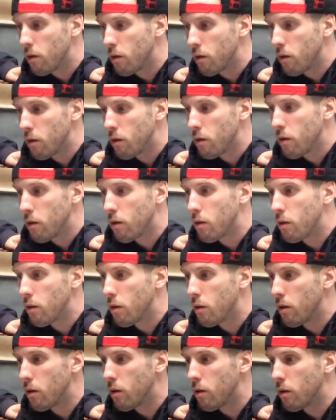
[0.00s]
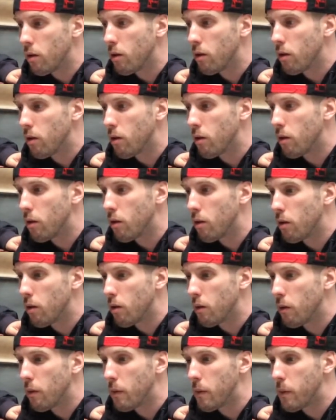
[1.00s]

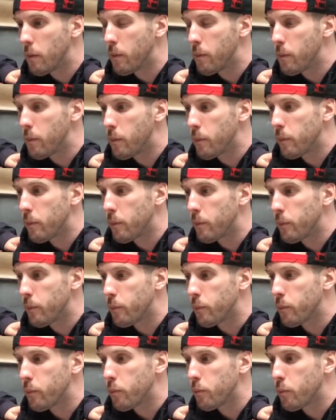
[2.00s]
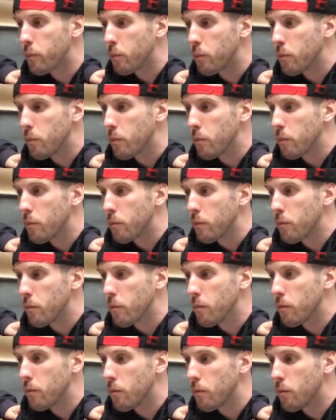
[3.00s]

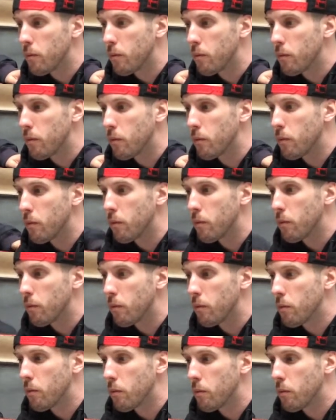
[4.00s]
This person isn't speaking.